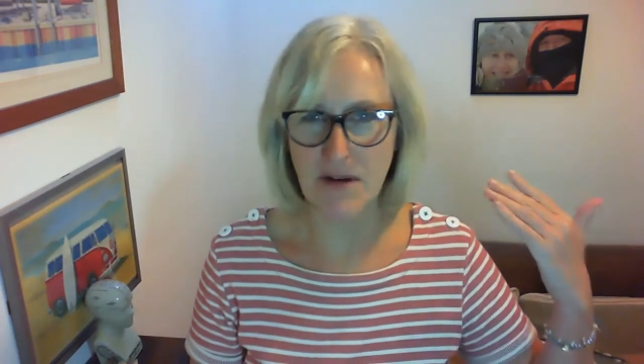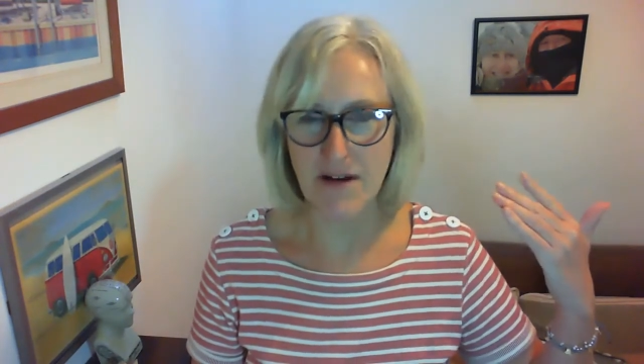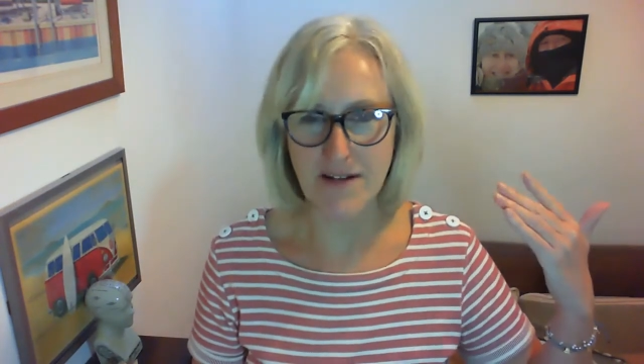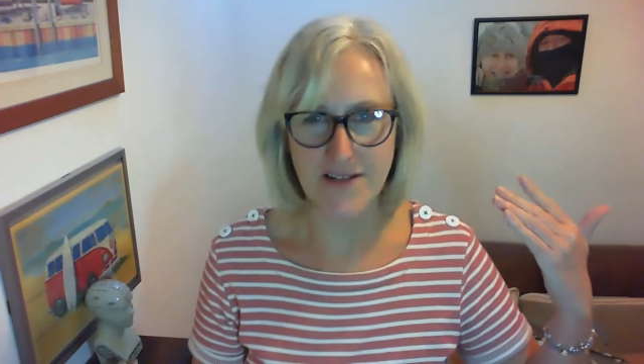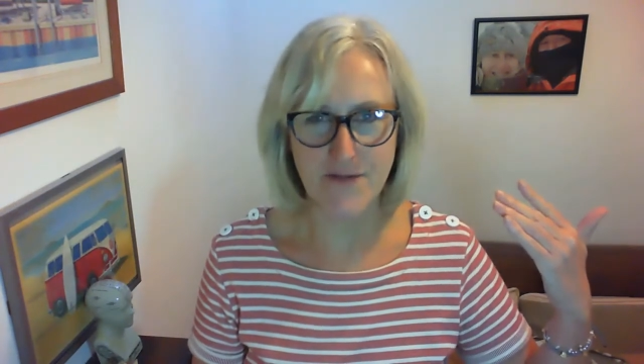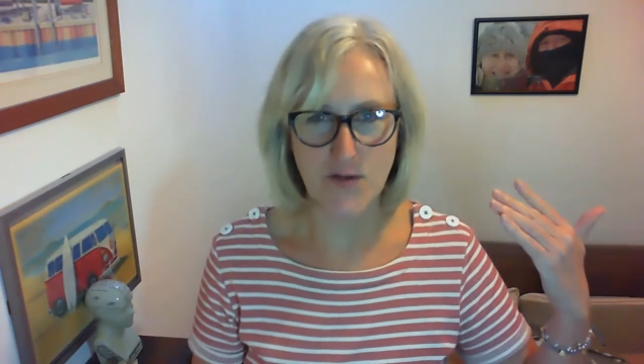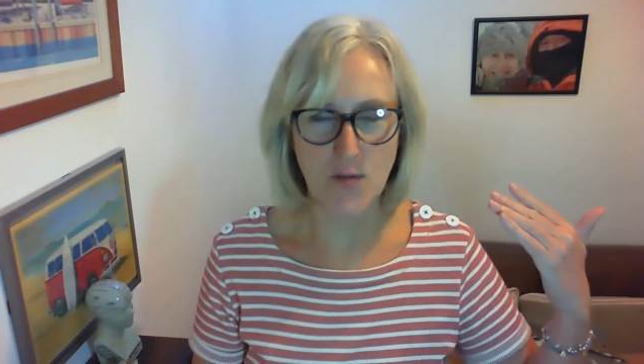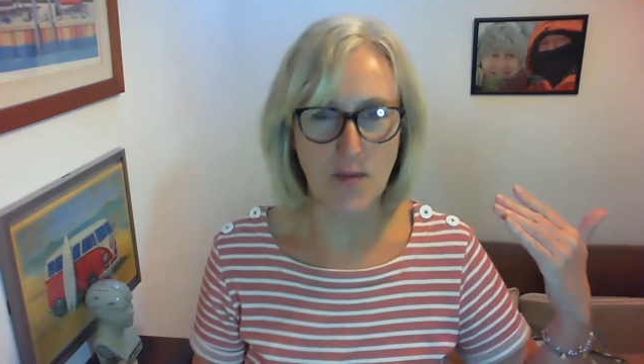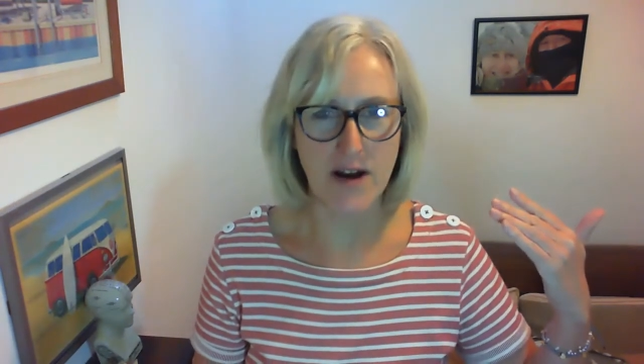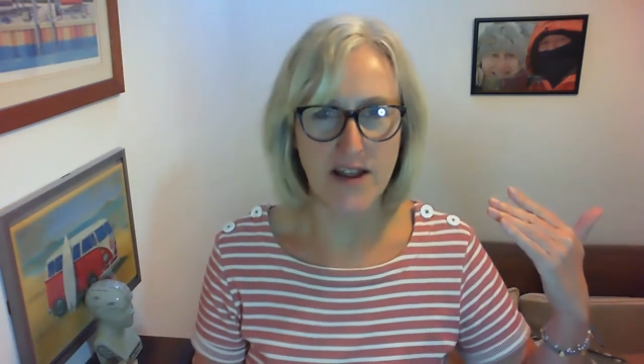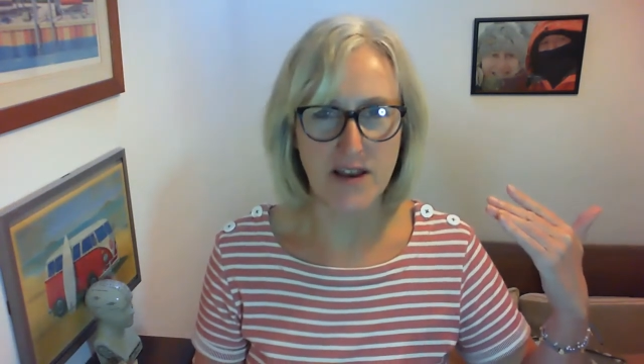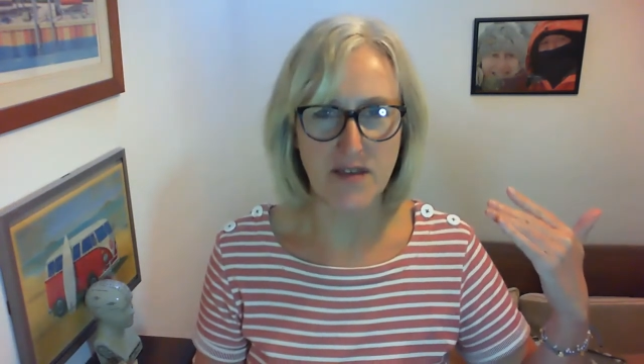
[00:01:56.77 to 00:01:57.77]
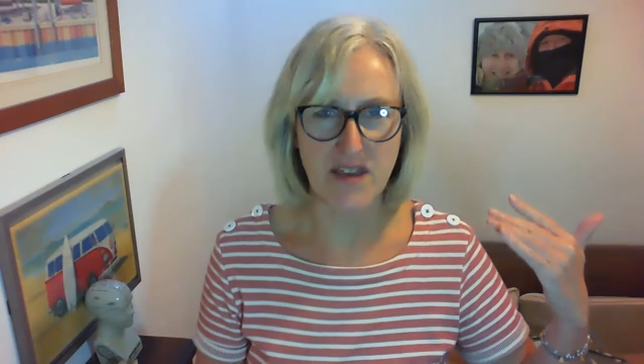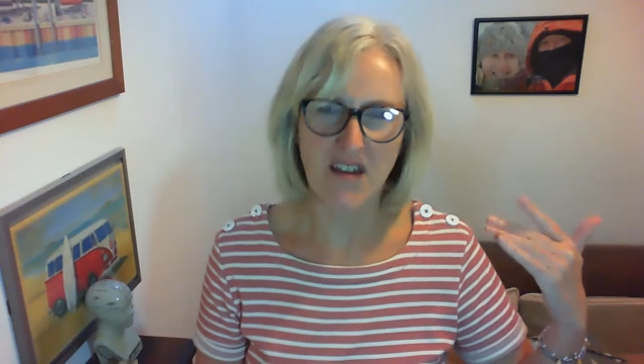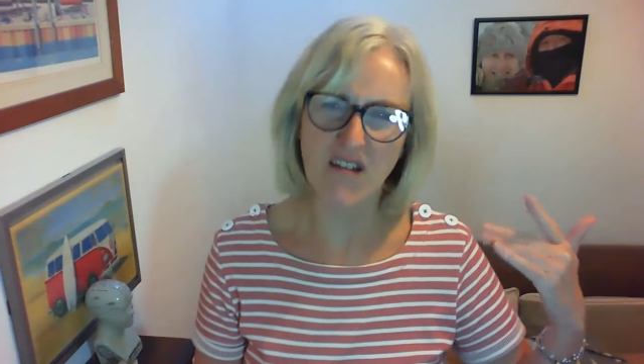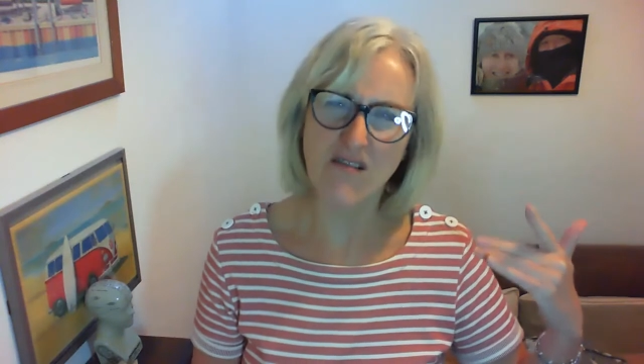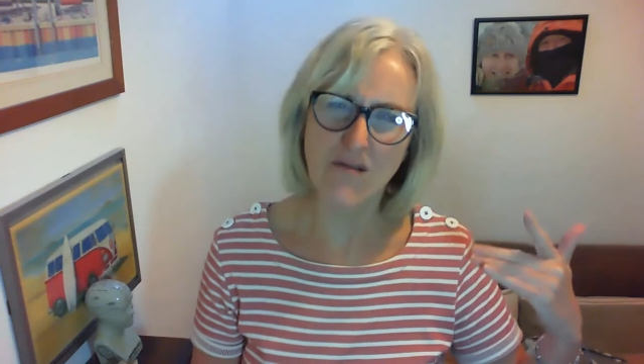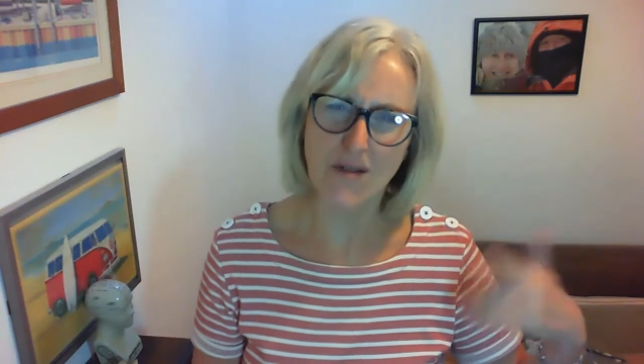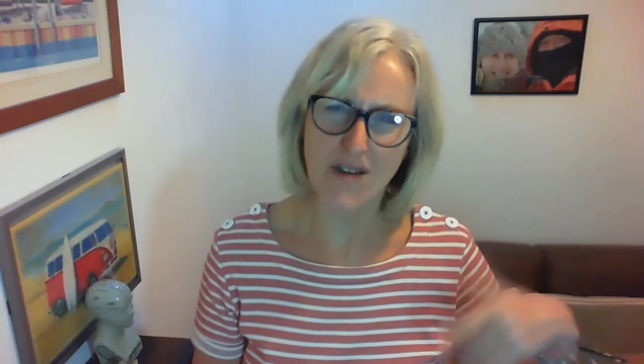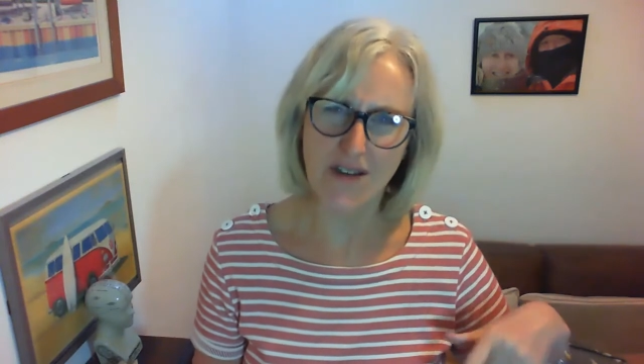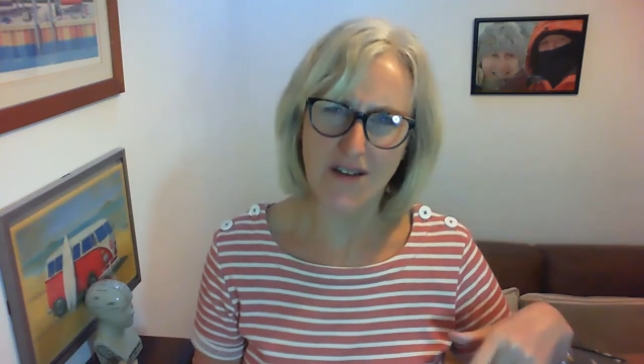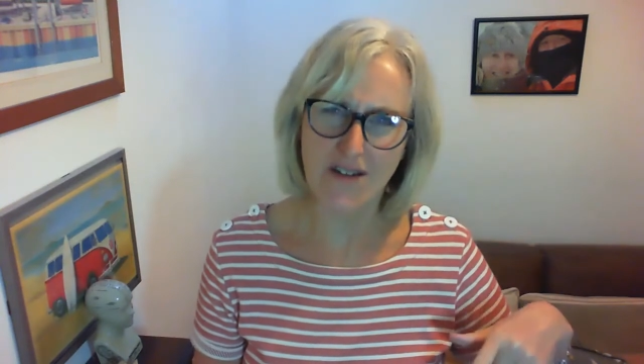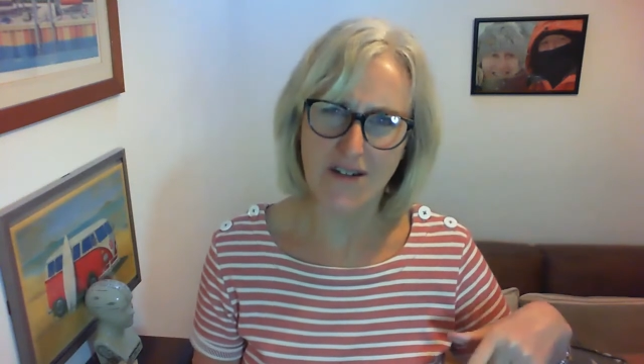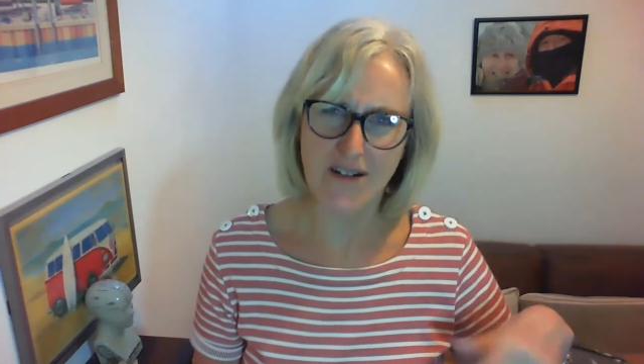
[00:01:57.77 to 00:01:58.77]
parts of your mind, think, oh yeah,